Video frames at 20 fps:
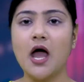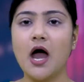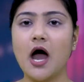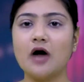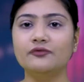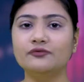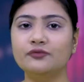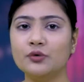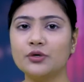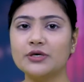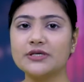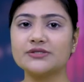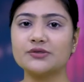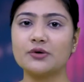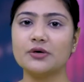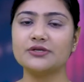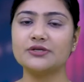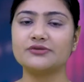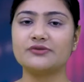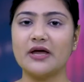are
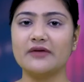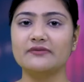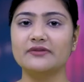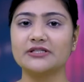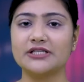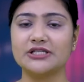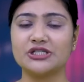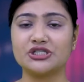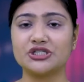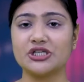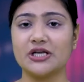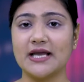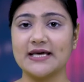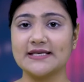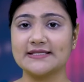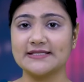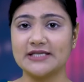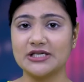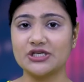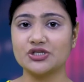focused on driving
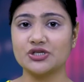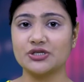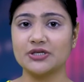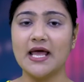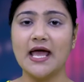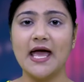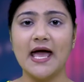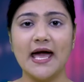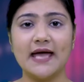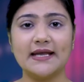digitalization